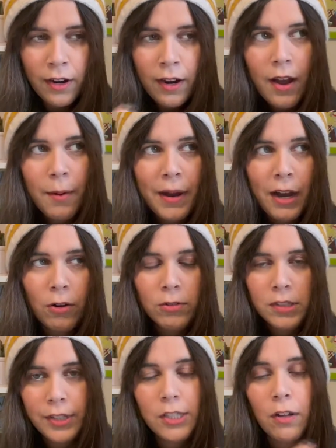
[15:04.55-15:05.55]
about
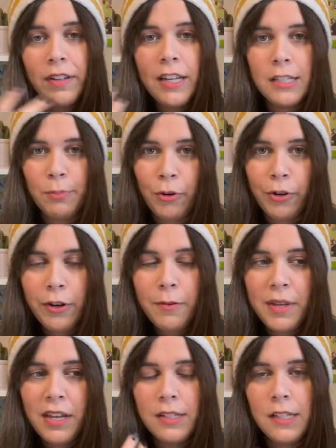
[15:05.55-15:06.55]
solving his murder
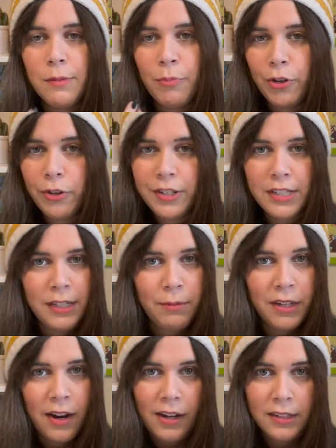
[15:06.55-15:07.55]
because his murder is deemed
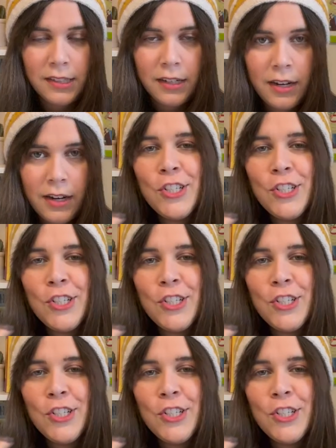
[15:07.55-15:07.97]
an accident.